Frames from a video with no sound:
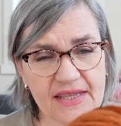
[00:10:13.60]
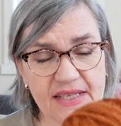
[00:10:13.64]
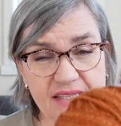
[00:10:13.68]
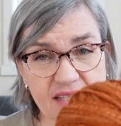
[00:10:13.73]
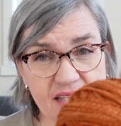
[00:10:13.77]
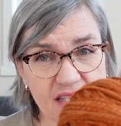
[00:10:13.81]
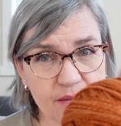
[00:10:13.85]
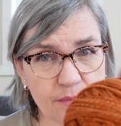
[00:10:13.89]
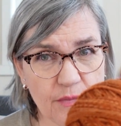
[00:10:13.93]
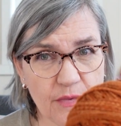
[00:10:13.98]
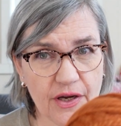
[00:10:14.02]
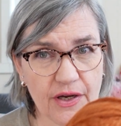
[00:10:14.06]
this
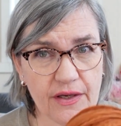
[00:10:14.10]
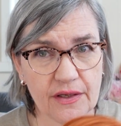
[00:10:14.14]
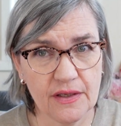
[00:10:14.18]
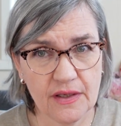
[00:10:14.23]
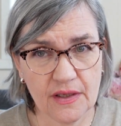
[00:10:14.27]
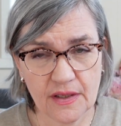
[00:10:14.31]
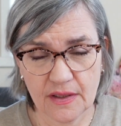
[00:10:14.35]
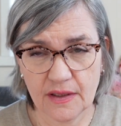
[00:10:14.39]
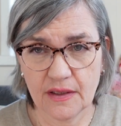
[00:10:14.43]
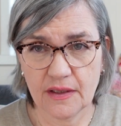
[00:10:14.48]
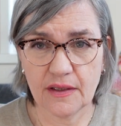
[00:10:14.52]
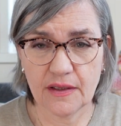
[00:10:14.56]
is my
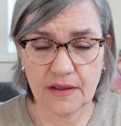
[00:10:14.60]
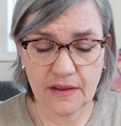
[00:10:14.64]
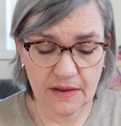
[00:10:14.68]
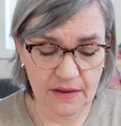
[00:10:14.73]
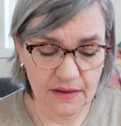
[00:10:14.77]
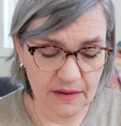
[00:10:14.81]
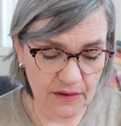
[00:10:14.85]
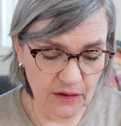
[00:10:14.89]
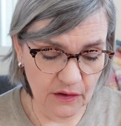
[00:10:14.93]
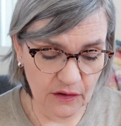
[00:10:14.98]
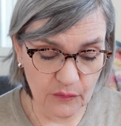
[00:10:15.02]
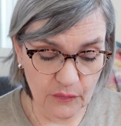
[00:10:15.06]

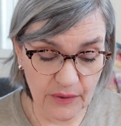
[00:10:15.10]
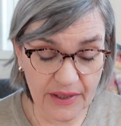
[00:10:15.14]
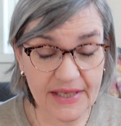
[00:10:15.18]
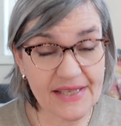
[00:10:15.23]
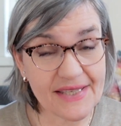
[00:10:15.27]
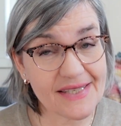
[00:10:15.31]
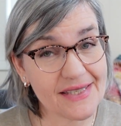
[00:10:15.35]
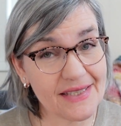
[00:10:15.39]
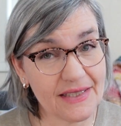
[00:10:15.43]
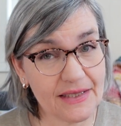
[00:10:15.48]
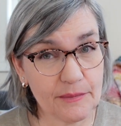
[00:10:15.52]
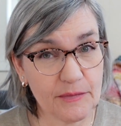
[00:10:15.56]
colorway
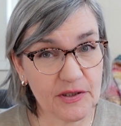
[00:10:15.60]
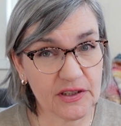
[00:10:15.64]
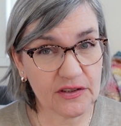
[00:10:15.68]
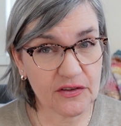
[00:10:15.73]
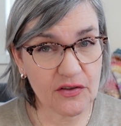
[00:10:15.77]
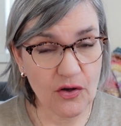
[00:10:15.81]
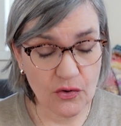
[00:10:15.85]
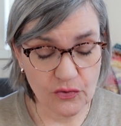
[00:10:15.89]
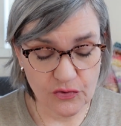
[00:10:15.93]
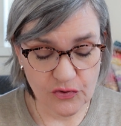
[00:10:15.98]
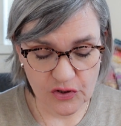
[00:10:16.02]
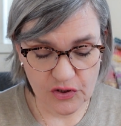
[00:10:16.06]
Cinnamon
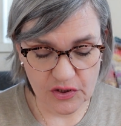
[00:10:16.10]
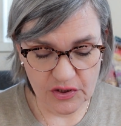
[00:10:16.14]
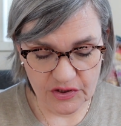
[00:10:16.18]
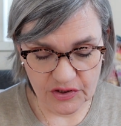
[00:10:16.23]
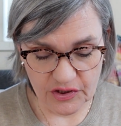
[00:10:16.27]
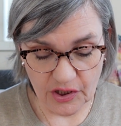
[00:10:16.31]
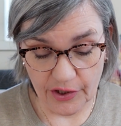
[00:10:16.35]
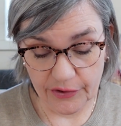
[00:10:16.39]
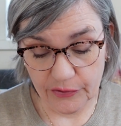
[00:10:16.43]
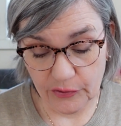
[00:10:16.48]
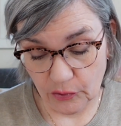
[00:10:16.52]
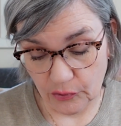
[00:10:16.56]
Toast
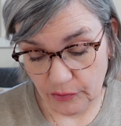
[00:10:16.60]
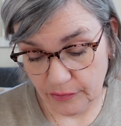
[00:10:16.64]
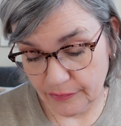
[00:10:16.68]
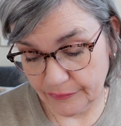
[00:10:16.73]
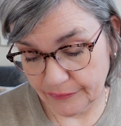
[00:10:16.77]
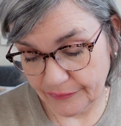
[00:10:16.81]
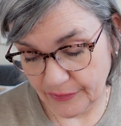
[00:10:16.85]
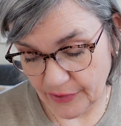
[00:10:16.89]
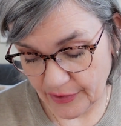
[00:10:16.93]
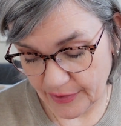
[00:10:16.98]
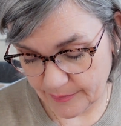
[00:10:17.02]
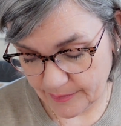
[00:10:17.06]
dyed on
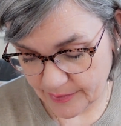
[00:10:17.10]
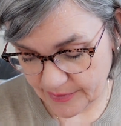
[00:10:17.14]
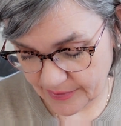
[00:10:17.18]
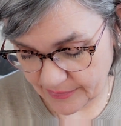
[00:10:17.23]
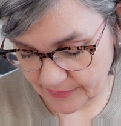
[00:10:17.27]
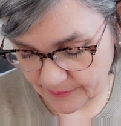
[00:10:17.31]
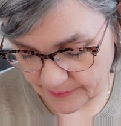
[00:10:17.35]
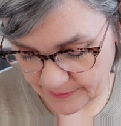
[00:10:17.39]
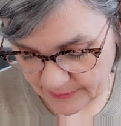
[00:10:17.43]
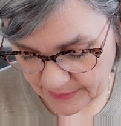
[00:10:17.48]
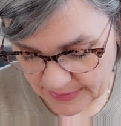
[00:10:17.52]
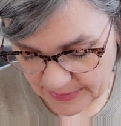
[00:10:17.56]

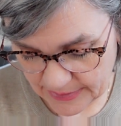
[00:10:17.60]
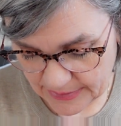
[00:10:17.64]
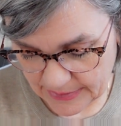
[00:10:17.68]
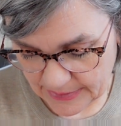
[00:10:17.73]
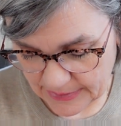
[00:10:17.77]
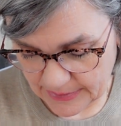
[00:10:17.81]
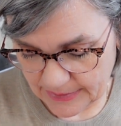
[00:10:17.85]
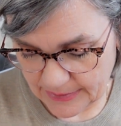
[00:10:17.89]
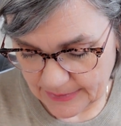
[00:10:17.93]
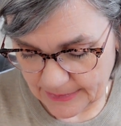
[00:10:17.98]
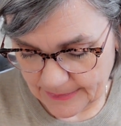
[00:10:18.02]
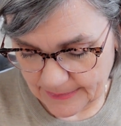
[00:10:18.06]
fiber.
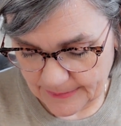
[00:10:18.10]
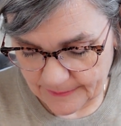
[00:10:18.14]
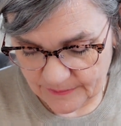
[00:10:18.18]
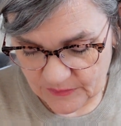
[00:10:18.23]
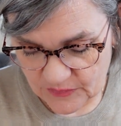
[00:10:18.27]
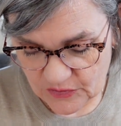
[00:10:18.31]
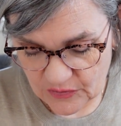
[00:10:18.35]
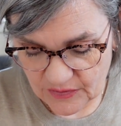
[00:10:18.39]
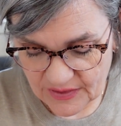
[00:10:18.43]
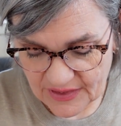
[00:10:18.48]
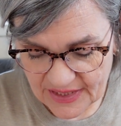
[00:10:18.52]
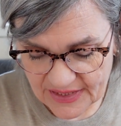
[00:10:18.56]

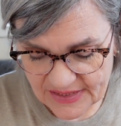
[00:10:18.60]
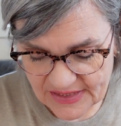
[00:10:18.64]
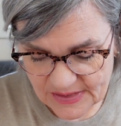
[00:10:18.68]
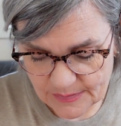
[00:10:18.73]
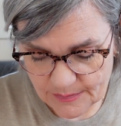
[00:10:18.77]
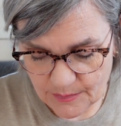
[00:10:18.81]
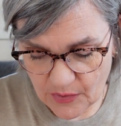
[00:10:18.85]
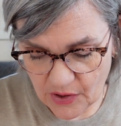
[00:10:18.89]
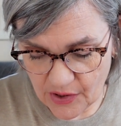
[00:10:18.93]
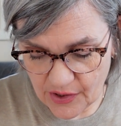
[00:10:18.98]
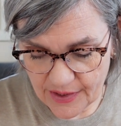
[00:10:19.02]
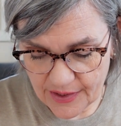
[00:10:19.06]
So that's
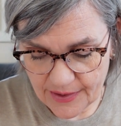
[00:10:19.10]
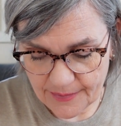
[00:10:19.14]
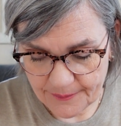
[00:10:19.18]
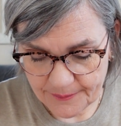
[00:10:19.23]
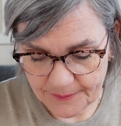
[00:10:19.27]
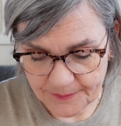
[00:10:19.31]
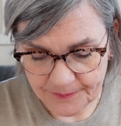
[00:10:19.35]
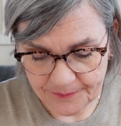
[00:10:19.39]
my